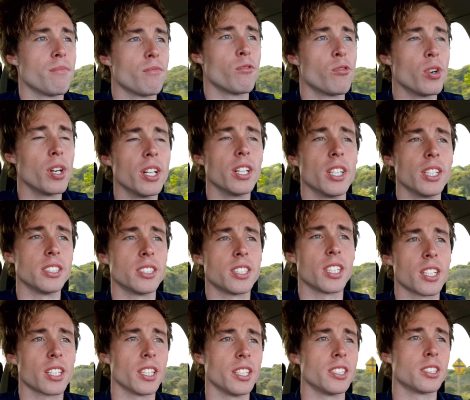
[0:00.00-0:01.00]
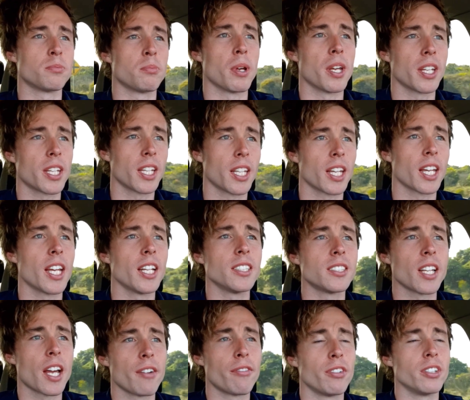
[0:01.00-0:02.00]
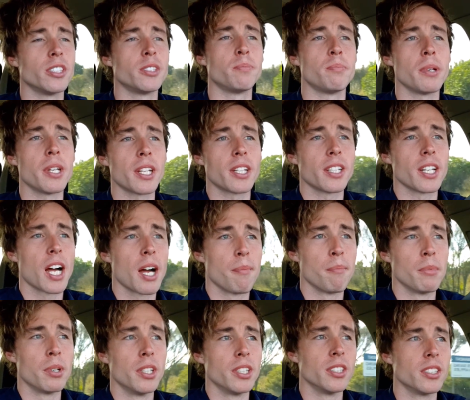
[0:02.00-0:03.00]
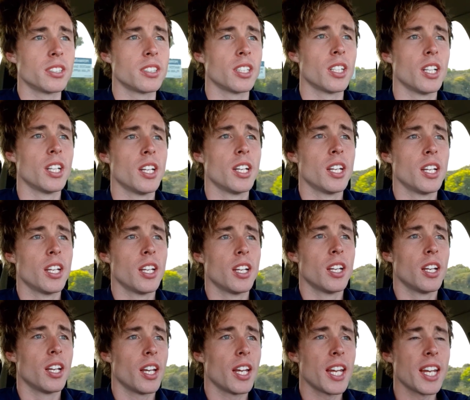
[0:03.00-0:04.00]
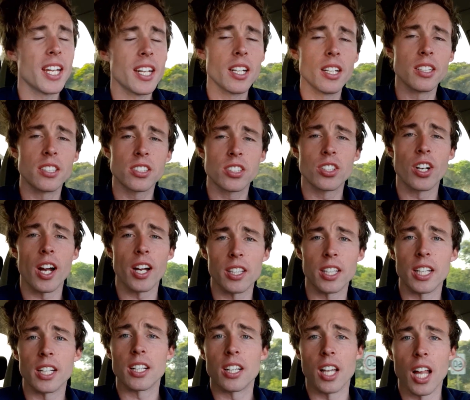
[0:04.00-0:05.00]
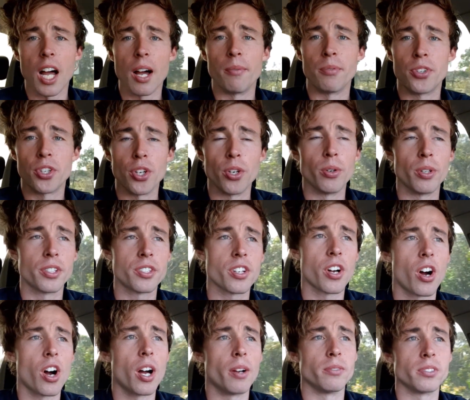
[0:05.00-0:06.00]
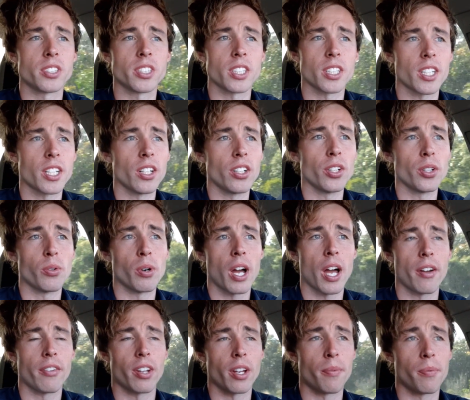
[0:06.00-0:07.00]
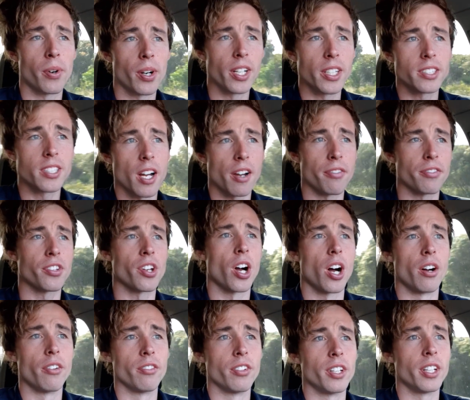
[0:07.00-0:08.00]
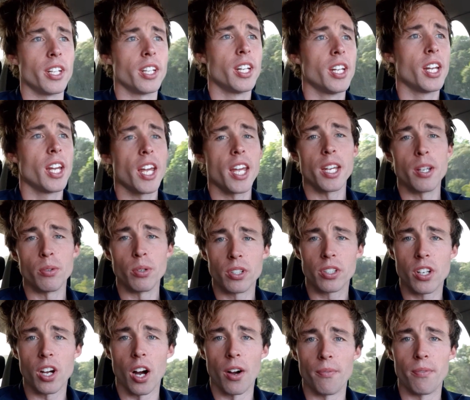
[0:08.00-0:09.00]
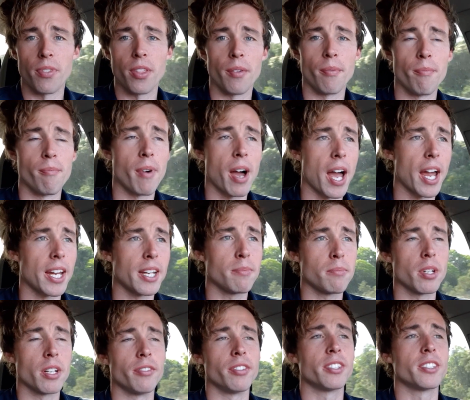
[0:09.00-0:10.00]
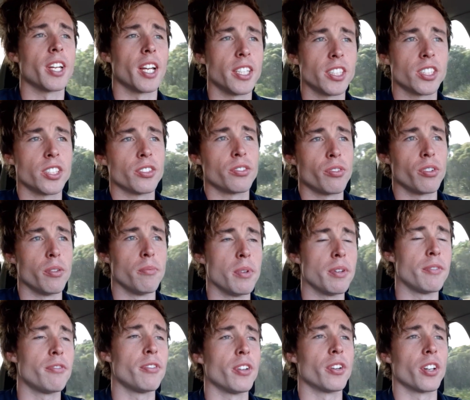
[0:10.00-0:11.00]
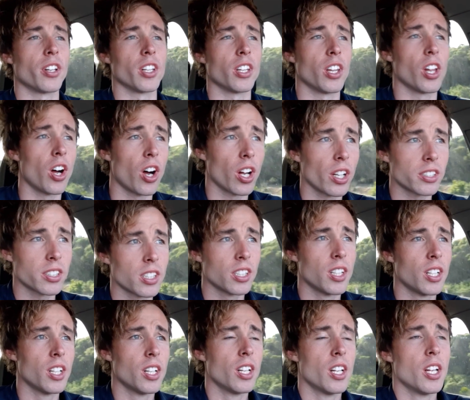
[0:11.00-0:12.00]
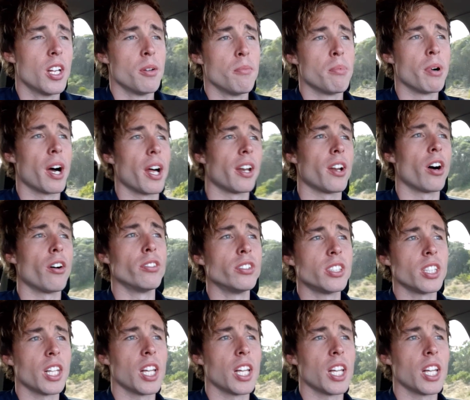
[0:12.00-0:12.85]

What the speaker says: realistically speaking. He's averaged big numbers in a struggling club too at times. St Kilda were having a pretty tough time of it. He would cop the main bit of attention through the midfield a lot. But obviously